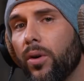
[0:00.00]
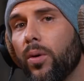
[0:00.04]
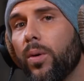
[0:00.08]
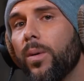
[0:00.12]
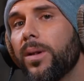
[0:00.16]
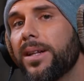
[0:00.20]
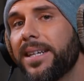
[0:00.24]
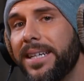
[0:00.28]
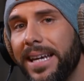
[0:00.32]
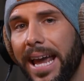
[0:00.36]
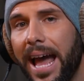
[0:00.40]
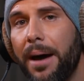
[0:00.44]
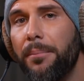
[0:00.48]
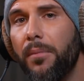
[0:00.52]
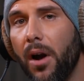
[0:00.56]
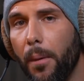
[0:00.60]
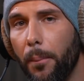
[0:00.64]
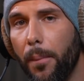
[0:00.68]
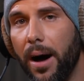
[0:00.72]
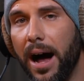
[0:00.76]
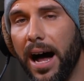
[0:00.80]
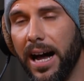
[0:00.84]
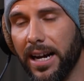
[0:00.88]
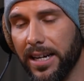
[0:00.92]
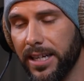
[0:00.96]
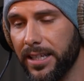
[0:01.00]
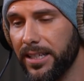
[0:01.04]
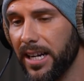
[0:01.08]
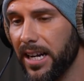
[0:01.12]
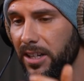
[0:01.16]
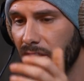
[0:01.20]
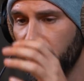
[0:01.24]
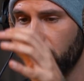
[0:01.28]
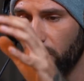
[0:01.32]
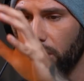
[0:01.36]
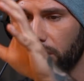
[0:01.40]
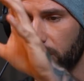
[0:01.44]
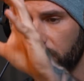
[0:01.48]
whole camera market. I
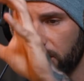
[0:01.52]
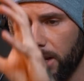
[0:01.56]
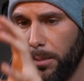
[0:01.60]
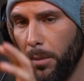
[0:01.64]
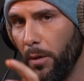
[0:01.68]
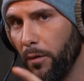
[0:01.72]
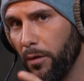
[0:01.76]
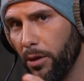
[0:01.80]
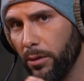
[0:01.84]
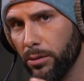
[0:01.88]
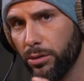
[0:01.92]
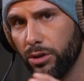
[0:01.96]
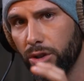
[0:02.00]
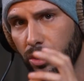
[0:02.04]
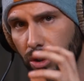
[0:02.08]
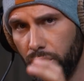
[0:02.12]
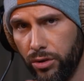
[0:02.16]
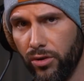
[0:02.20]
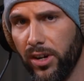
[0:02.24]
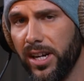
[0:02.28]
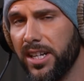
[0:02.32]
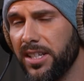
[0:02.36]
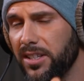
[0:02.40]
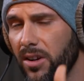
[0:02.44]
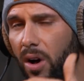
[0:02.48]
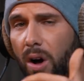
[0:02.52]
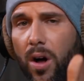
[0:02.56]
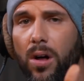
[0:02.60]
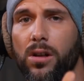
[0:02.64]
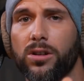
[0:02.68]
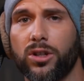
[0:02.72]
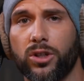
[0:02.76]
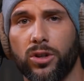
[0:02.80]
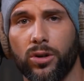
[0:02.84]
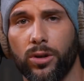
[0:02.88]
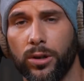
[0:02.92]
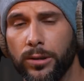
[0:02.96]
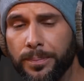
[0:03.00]
saw some of those tricks
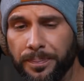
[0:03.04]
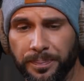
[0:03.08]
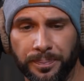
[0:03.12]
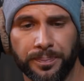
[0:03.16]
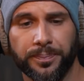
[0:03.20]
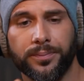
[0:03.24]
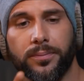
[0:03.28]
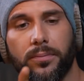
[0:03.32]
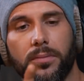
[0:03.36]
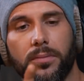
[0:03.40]
also